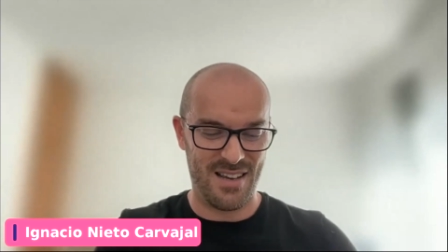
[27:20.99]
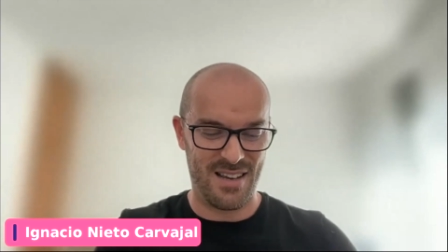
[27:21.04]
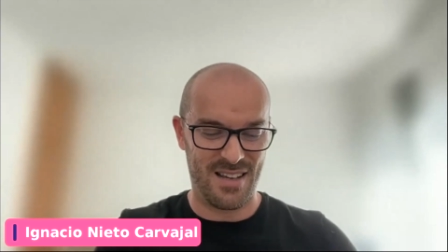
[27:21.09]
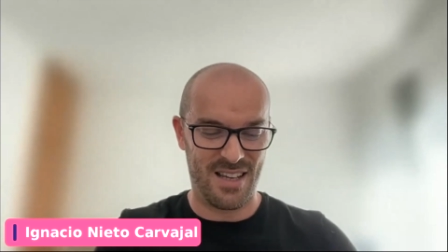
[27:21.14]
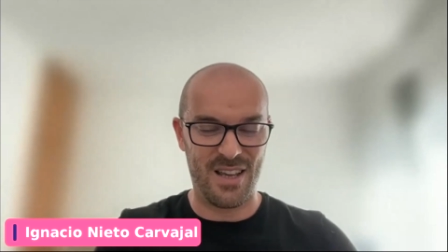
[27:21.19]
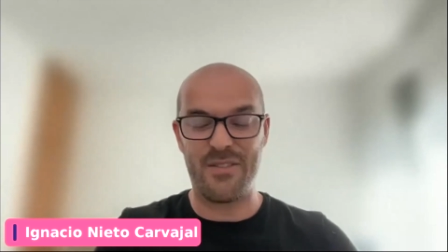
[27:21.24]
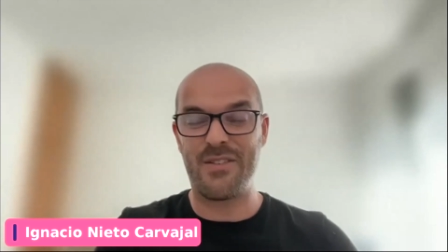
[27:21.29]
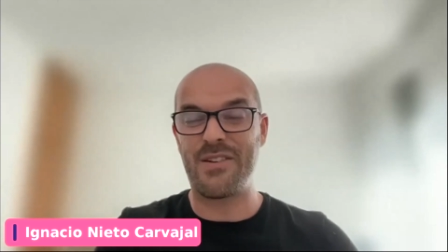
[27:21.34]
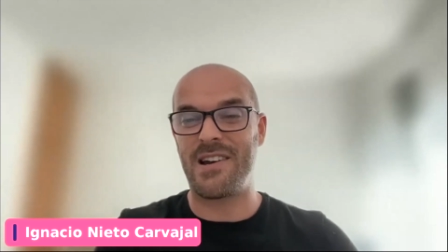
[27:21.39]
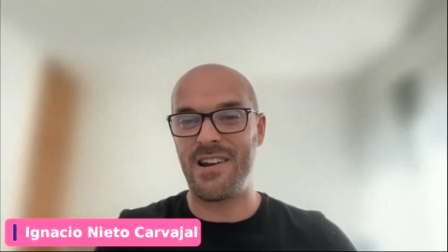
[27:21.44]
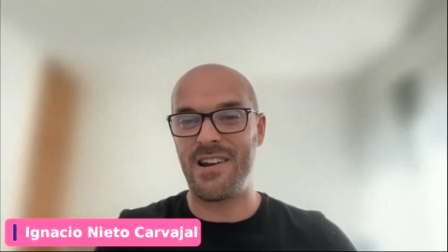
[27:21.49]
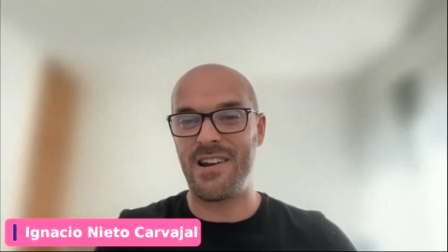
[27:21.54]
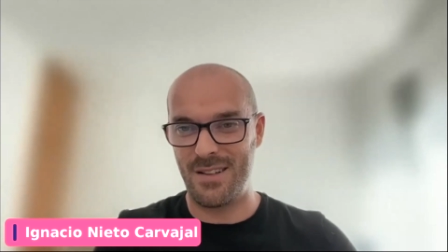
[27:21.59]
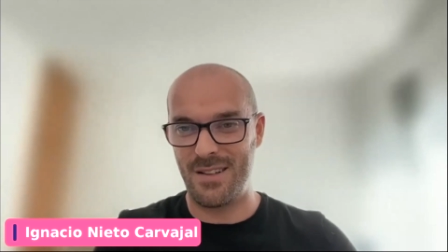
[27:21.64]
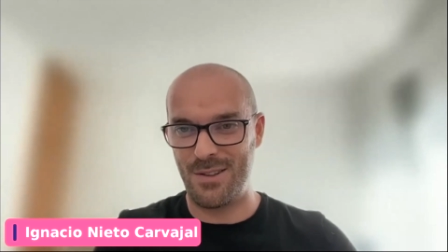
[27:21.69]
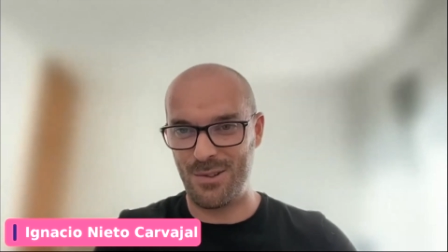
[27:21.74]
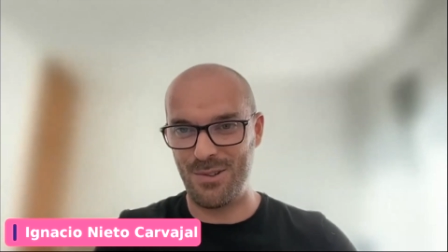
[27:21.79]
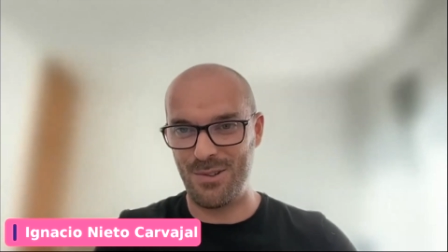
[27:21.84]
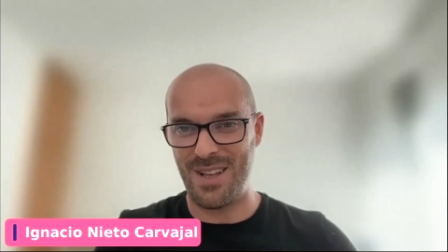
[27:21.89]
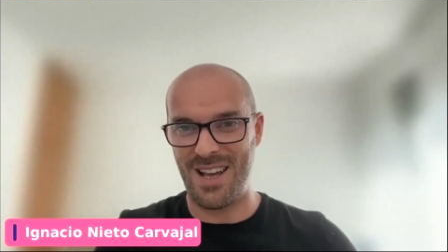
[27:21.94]
give
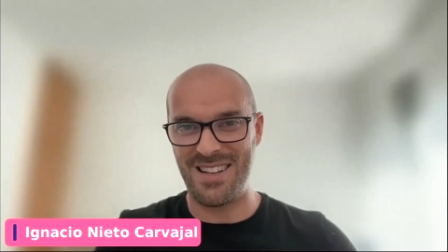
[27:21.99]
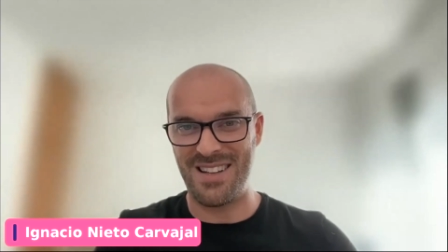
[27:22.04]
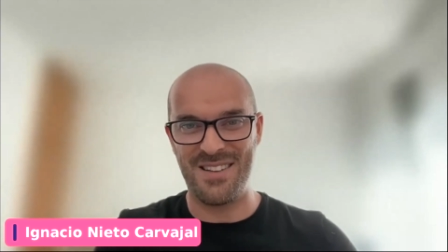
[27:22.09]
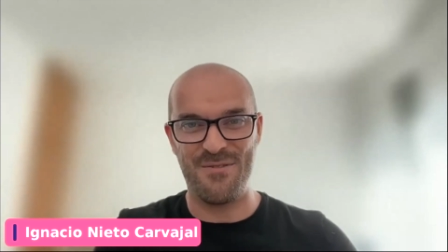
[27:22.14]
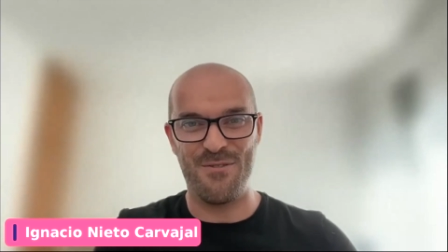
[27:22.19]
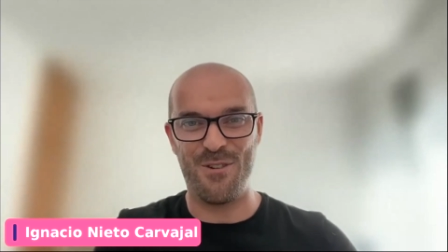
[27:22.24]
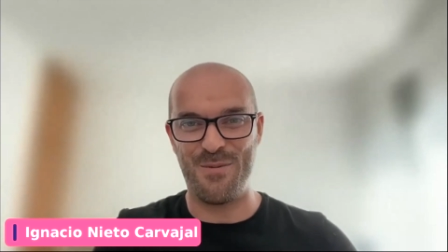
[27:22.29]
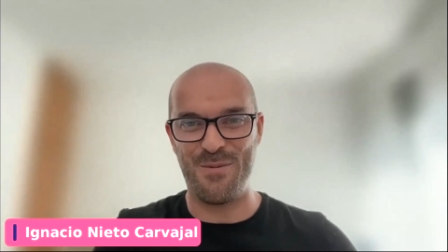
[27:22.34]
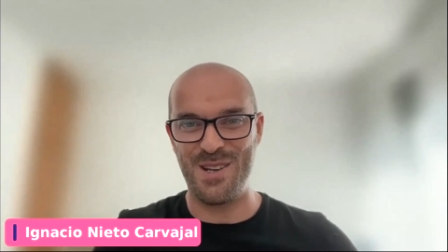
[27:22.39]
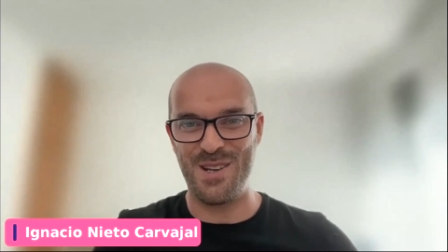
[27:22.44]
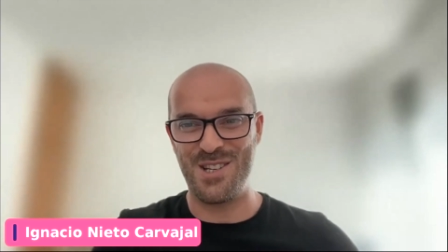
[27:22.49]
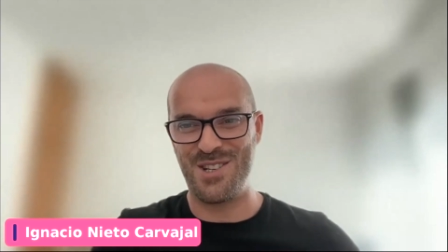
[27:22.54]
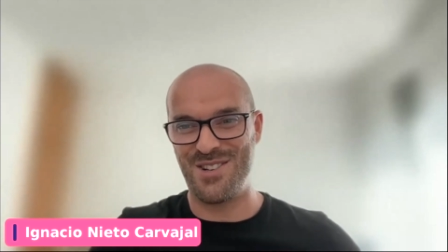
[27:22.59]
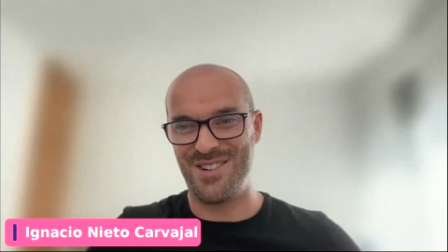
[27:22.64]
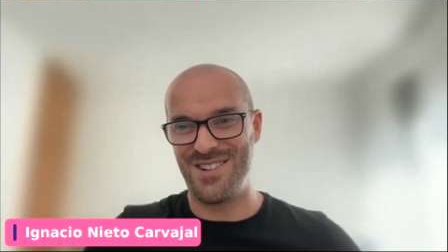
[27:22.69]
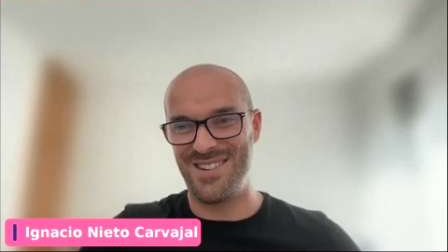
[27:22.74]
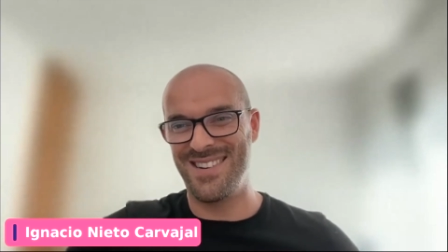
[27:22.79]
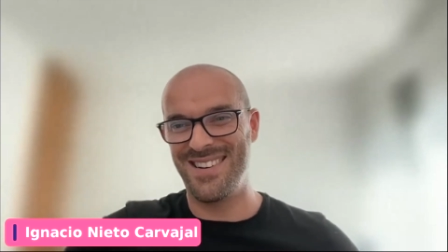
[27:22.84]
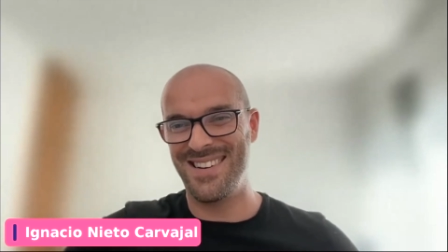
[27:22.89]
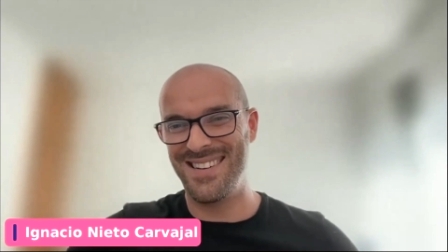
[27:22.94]
credit to that
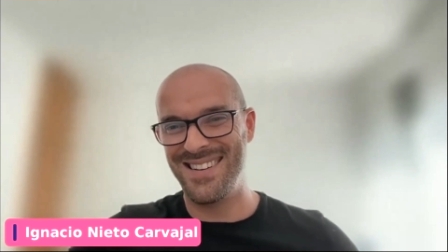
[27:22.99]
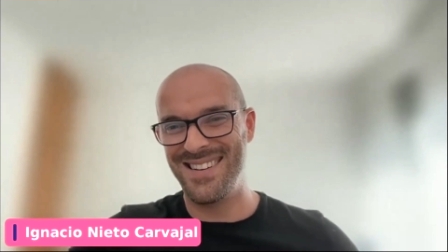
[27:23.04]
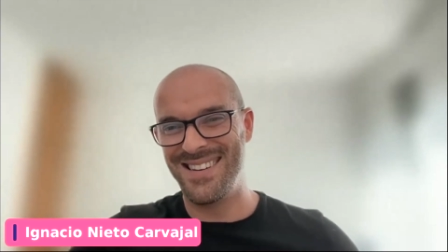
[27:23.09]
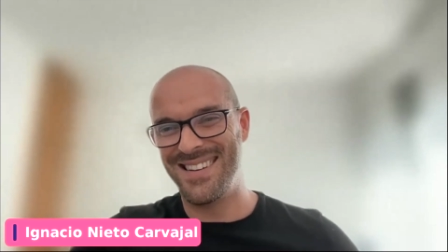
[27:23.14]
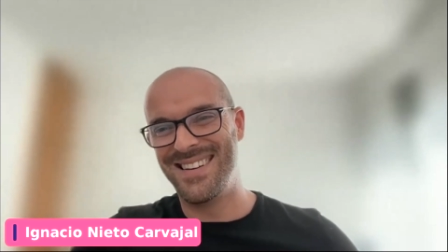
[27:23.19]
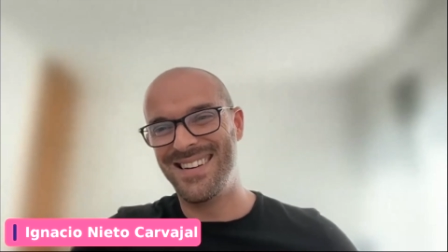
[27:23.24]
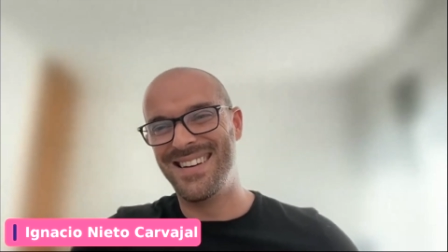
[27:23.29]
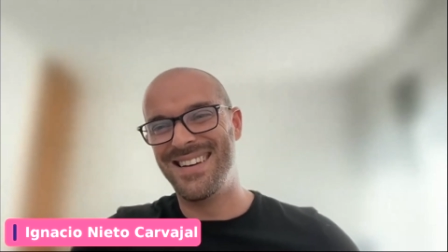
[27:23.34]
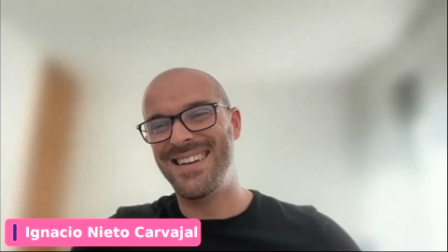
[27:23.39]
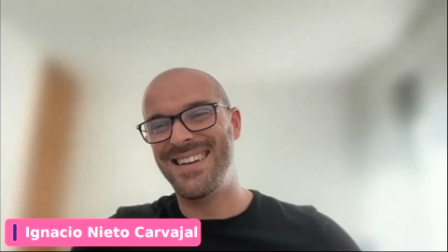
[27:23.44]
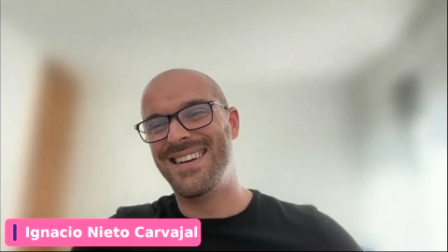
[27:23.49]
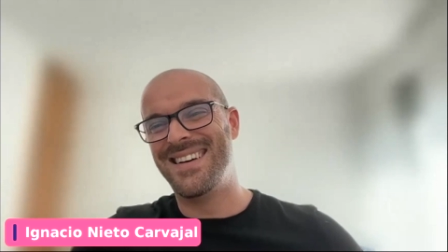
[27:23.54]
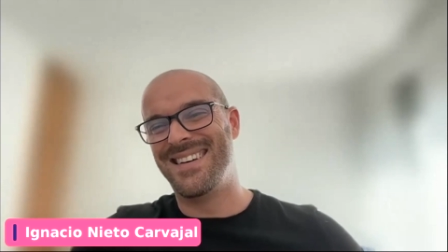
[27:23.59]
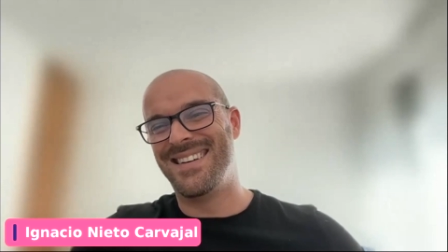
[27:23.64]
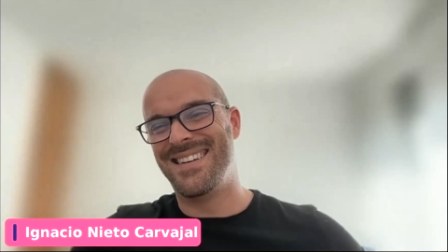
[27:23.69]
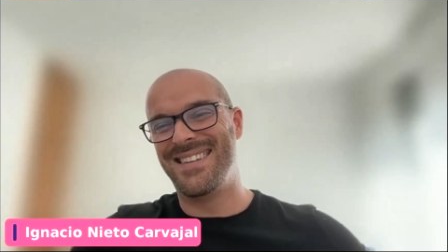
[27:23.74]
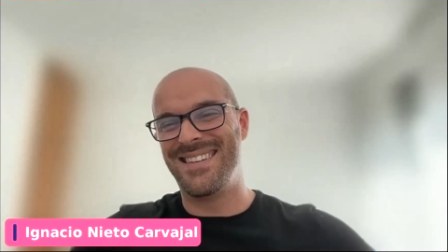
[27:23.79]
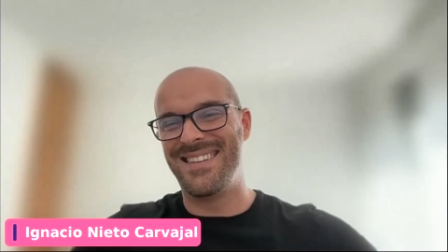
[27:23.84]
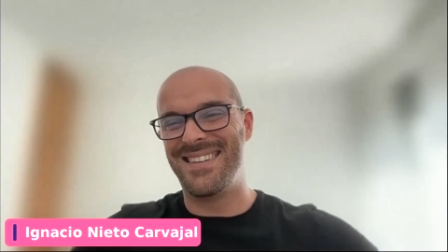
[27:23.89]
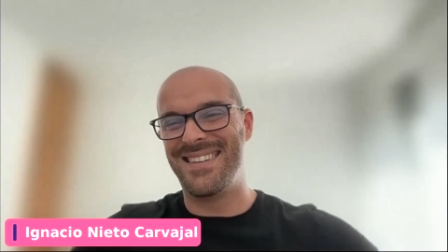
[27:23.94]
information.
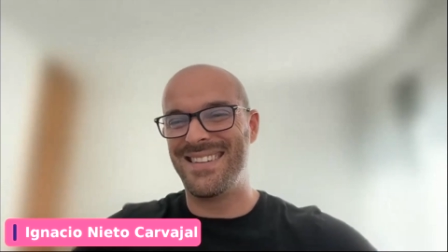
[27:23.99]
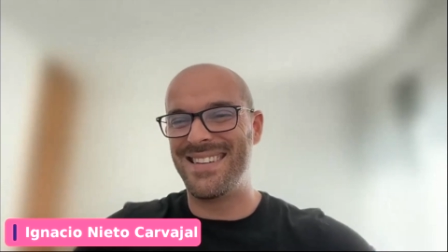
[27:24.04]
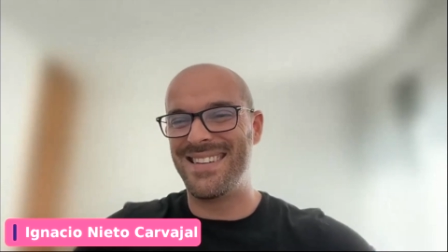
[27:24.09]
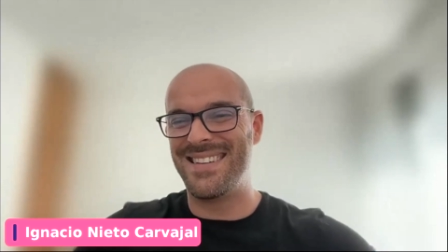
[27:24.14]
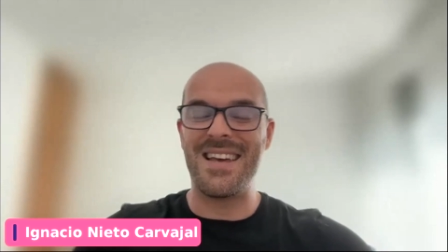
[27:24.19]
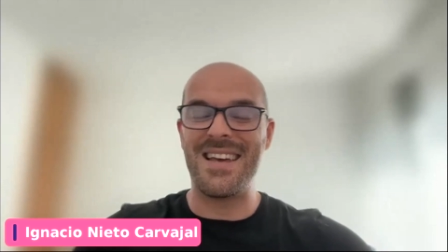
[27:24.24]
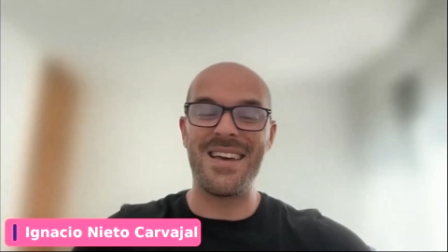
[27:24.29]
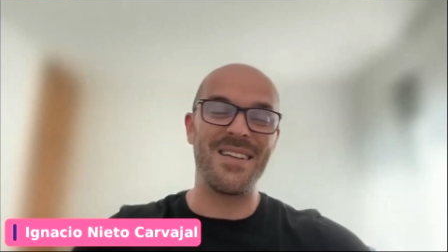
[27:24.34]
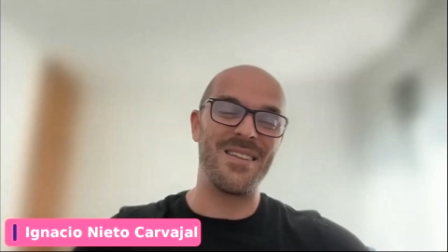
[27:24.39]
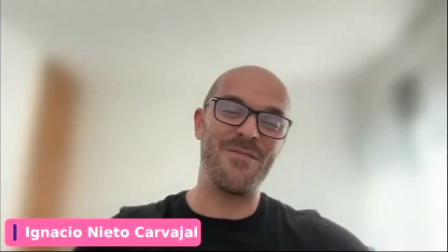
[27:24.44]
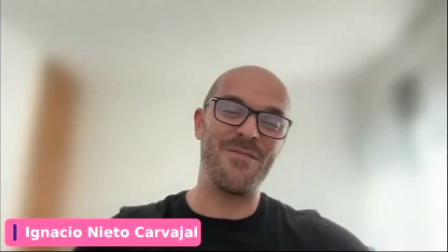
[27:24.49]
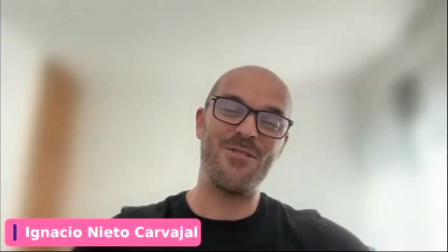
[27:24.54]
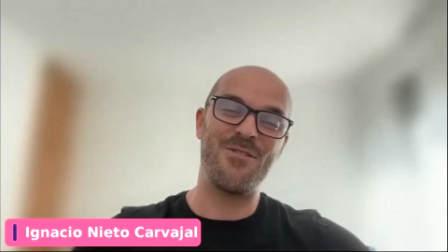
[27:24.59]
The